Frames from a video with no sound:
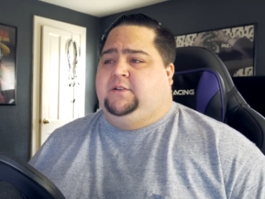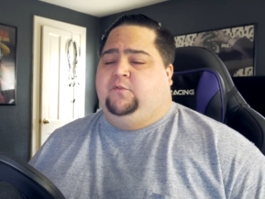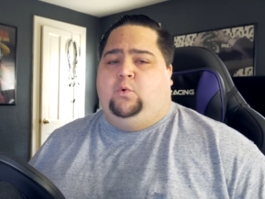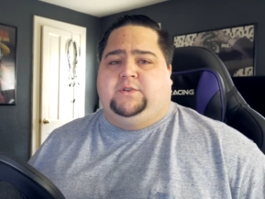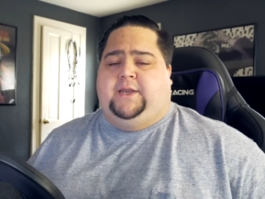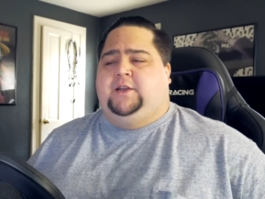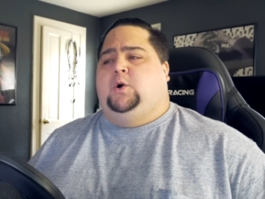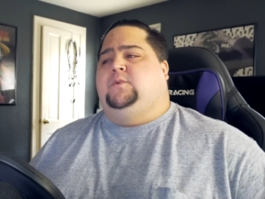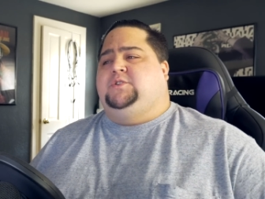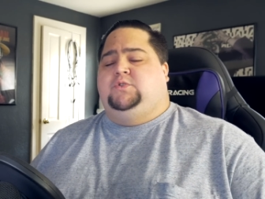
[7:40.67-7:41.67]
Of course, I could
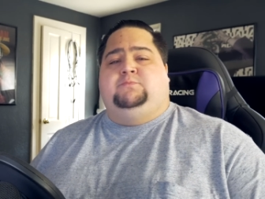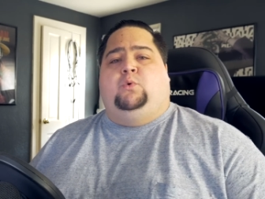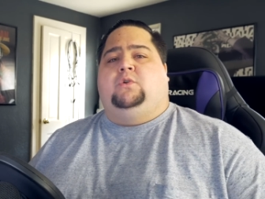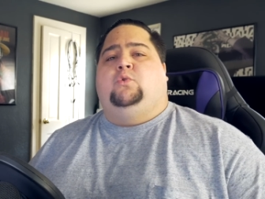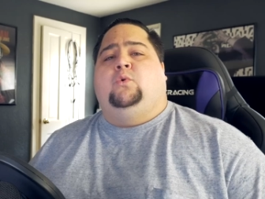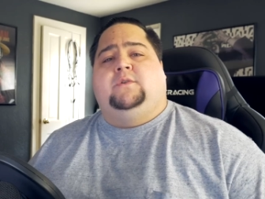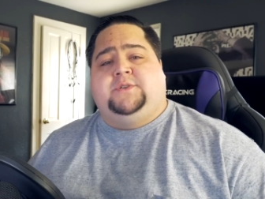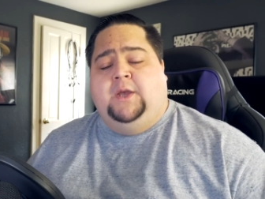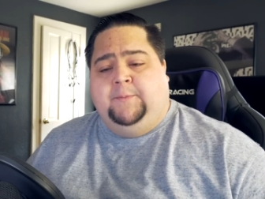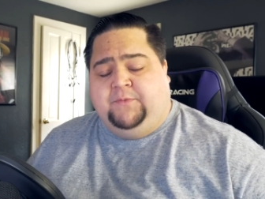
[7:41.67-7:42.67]
always use more
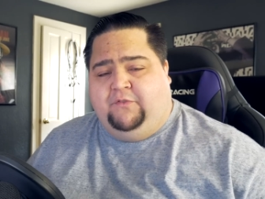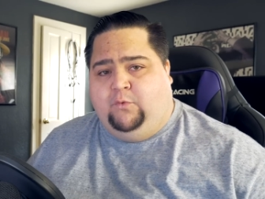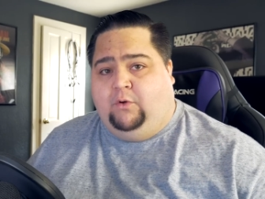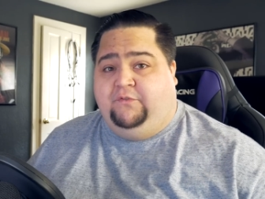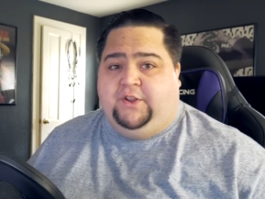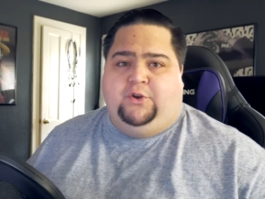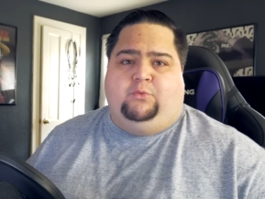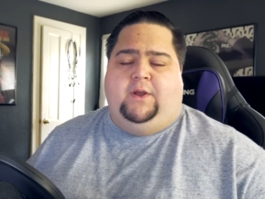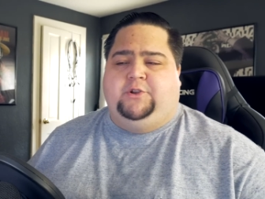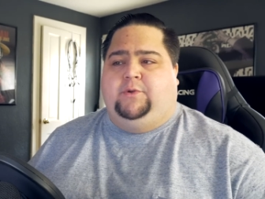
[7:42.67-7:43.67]
cores for video
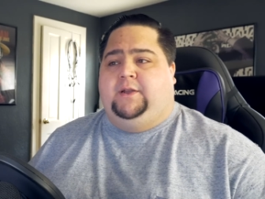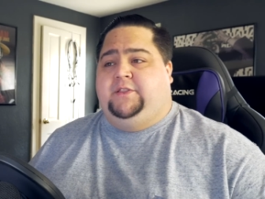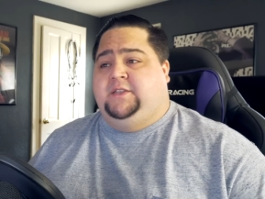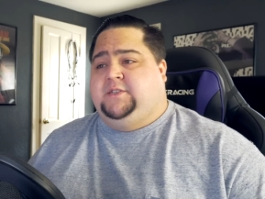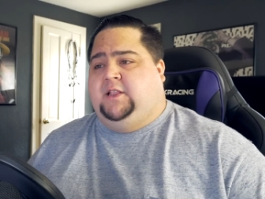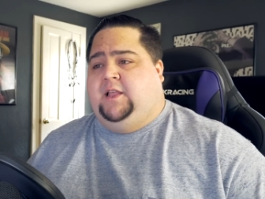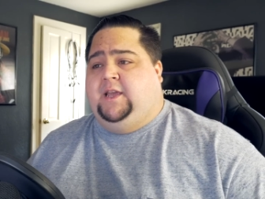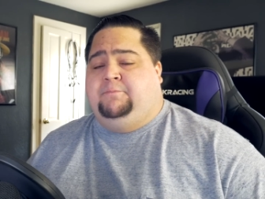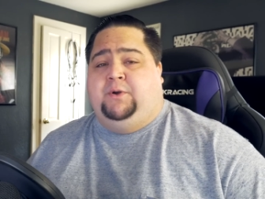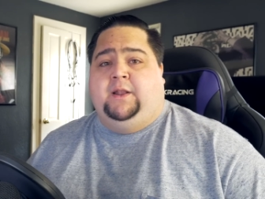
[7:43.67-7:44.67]
rendering and things of the
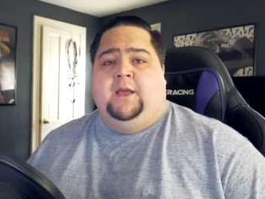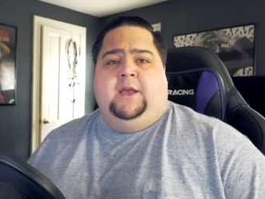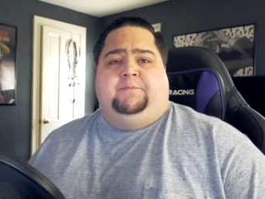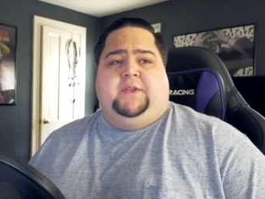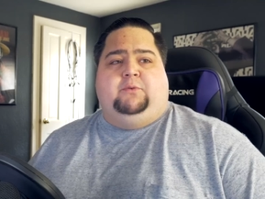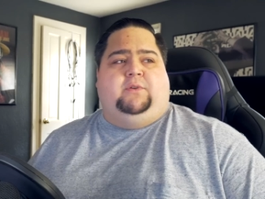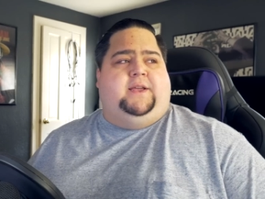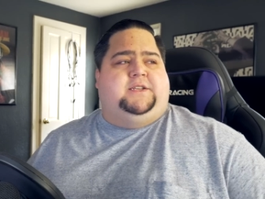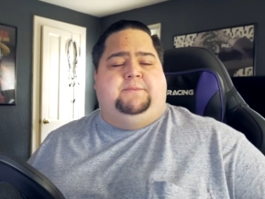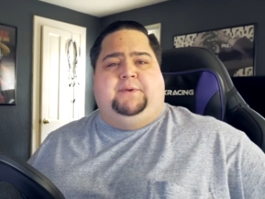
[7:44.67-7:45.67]
like, but it really
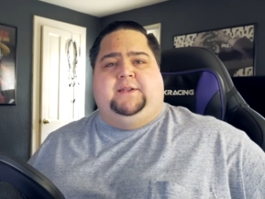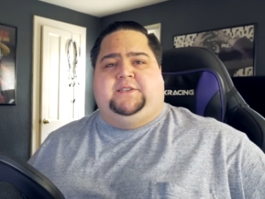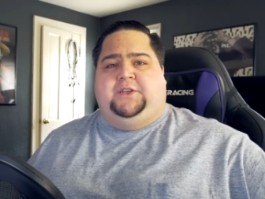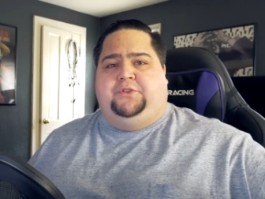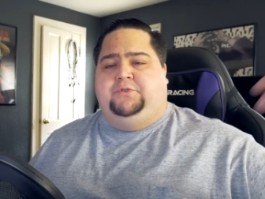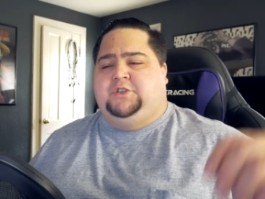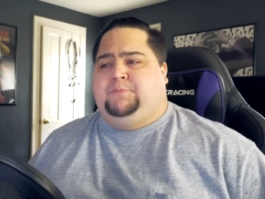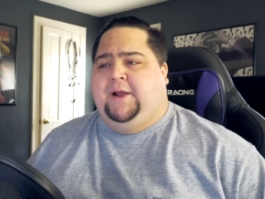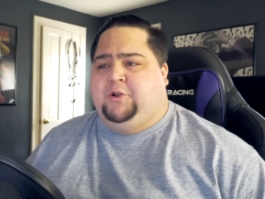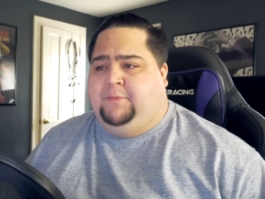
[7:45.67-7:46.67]
hasn't been until the new
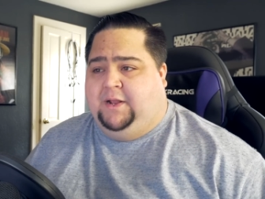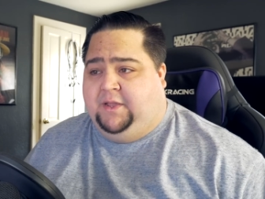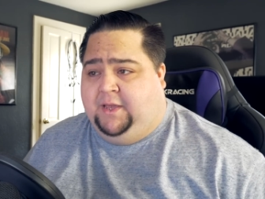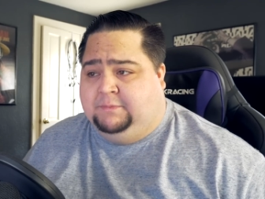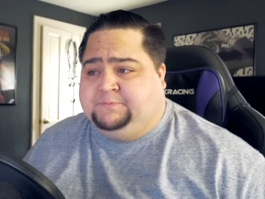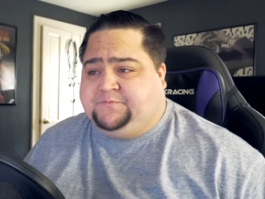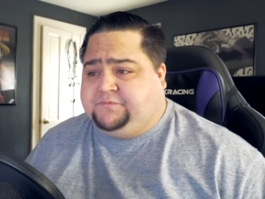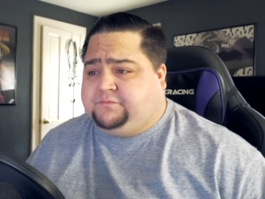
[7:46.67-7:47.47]
Spider Man game